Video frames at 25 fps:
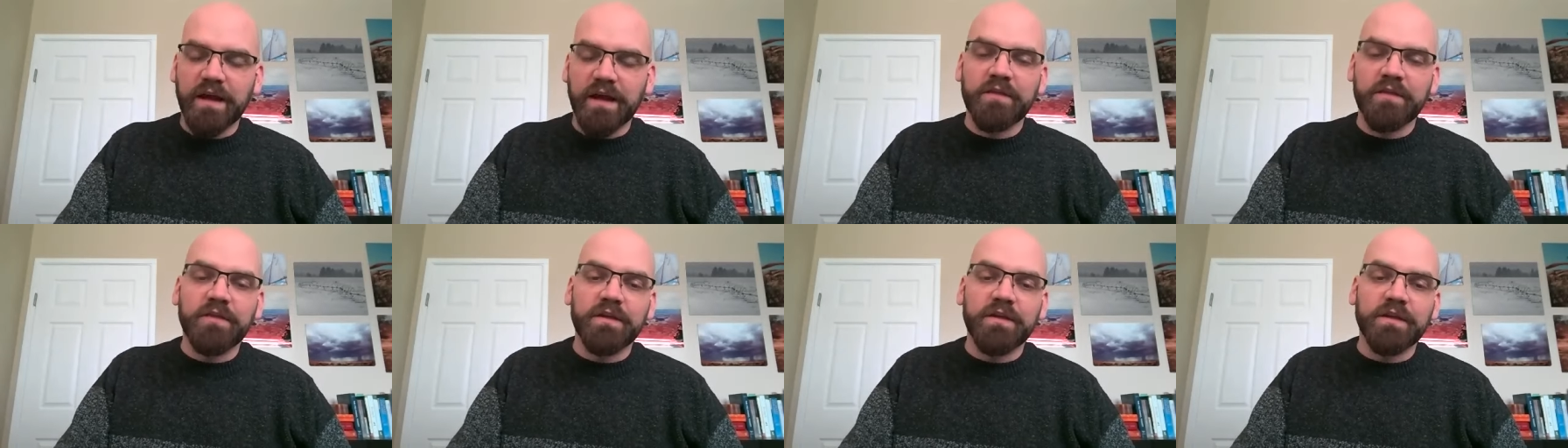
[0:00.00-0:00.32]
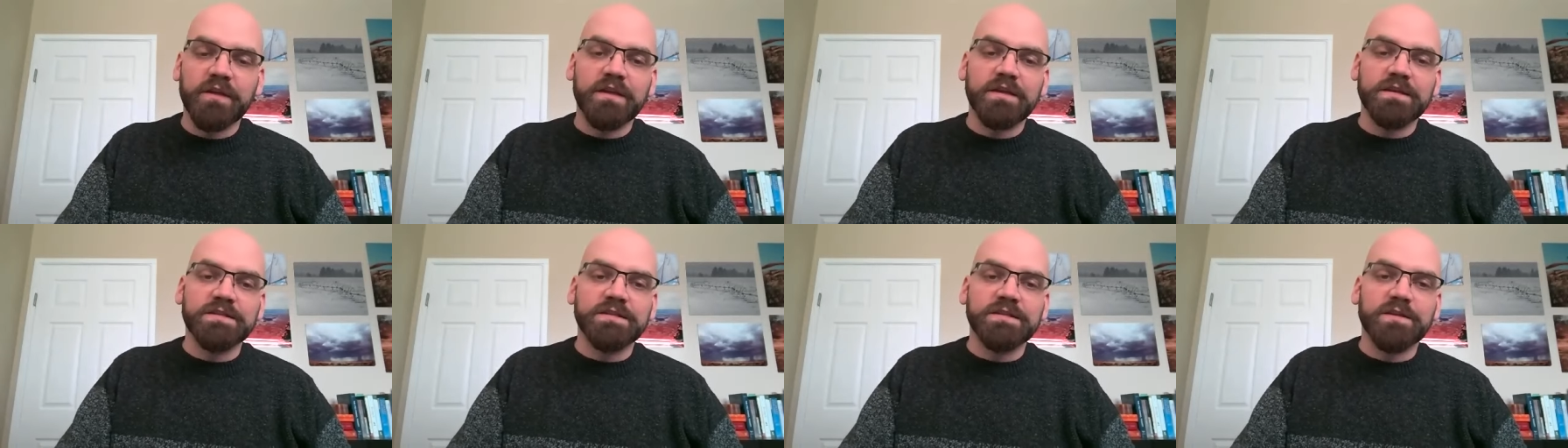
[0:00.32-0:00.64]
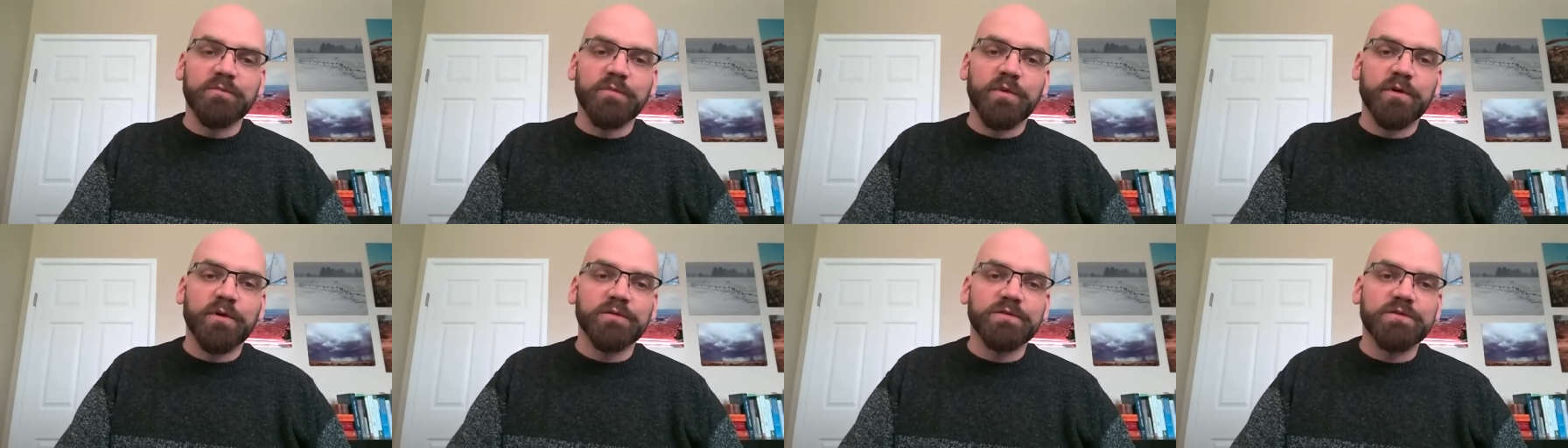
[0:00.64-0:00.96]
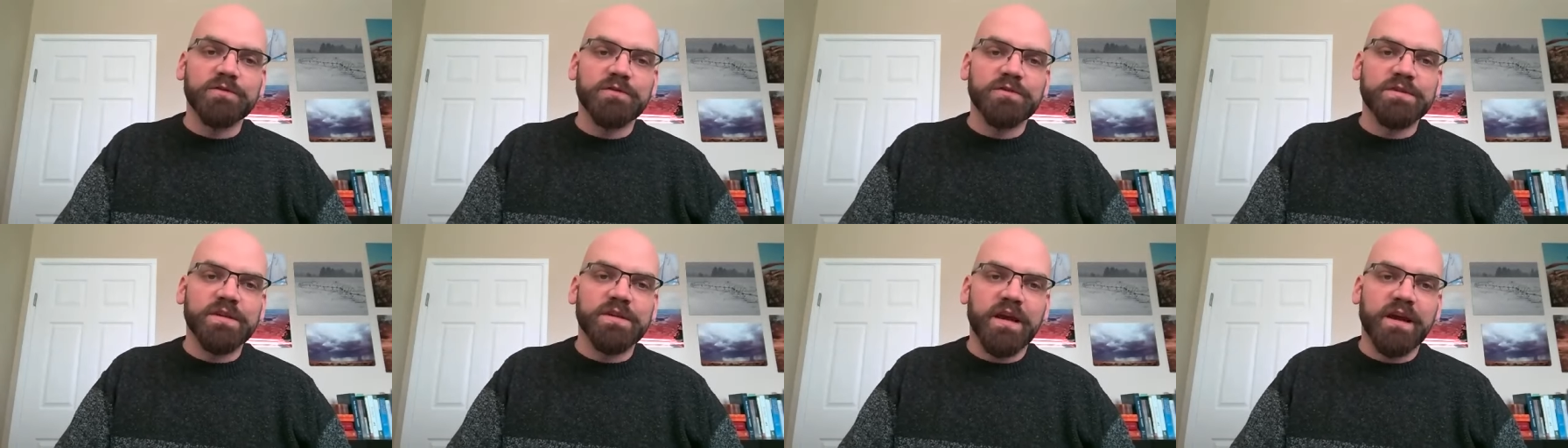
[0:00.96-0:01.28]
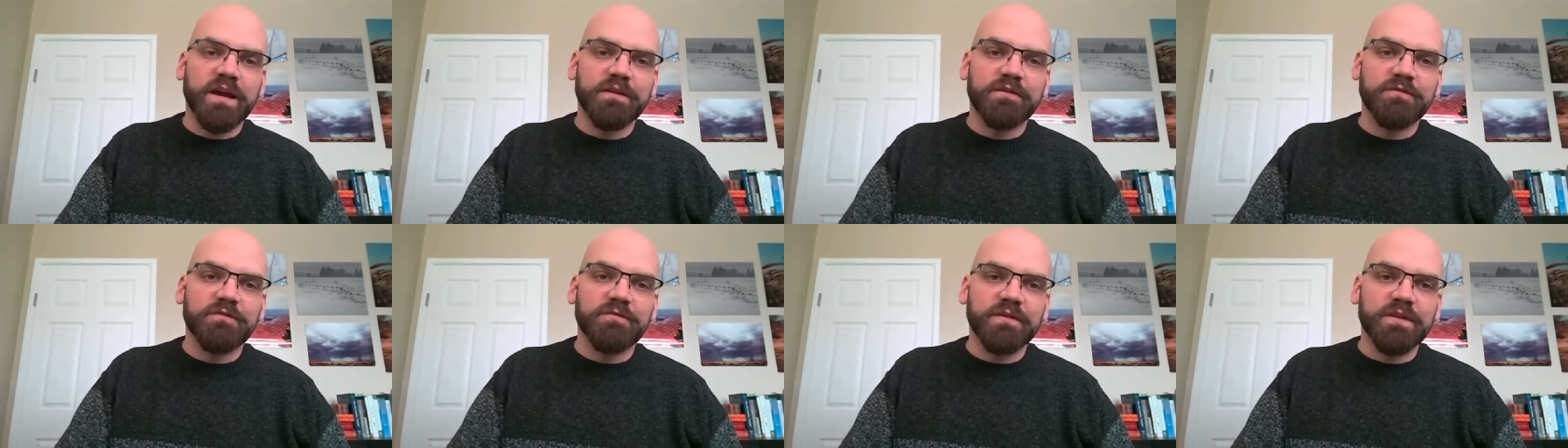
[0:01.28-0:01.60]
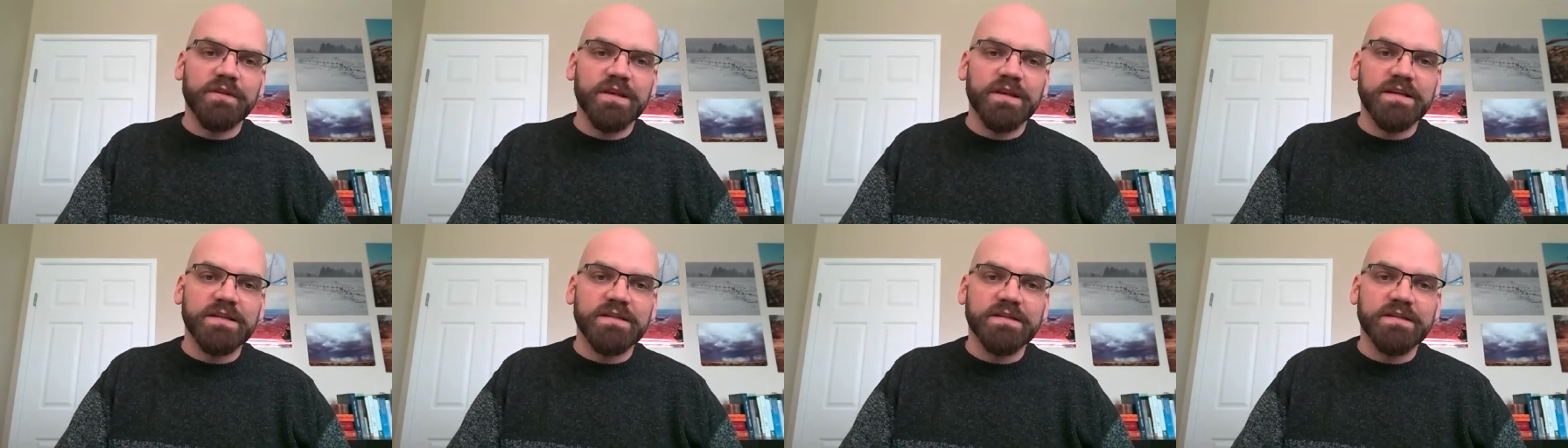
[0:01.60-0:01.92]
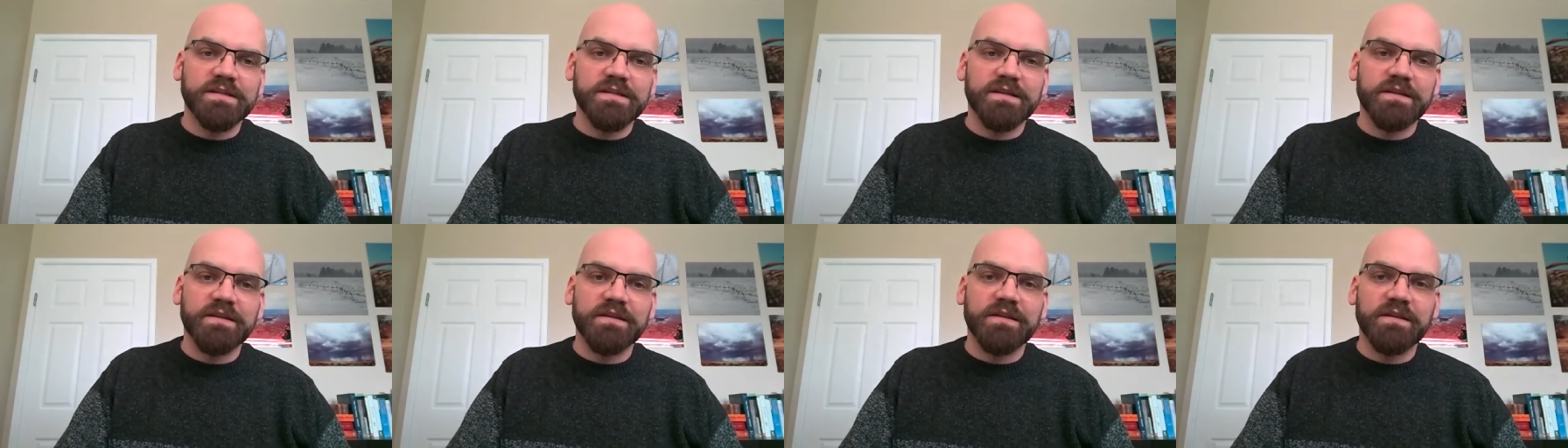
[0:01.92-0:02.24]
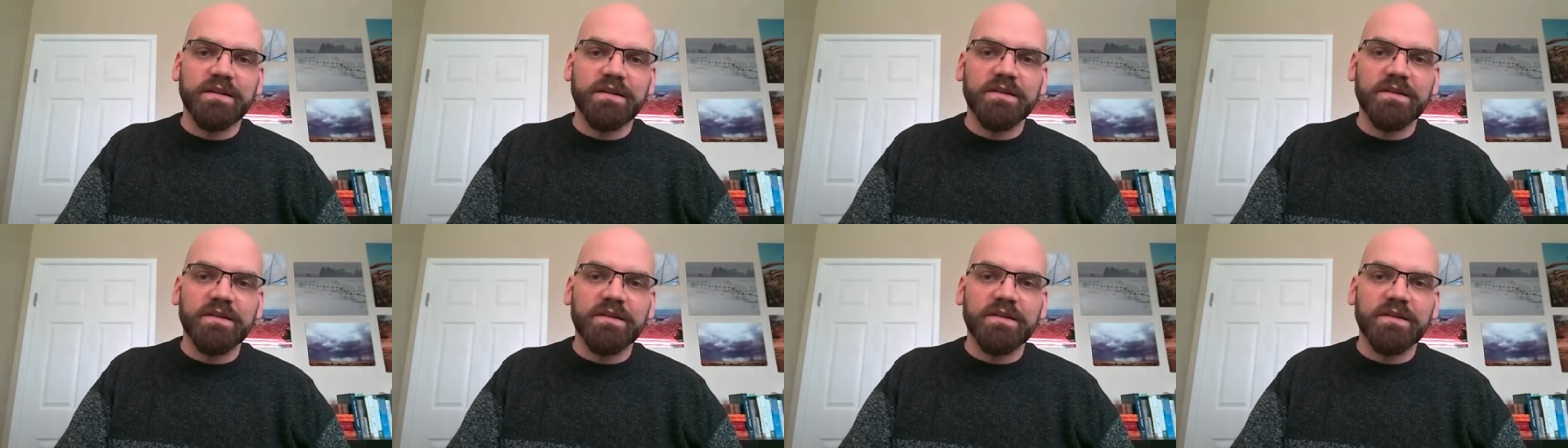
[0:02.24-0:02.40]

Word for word: I think he's the poster child for this the,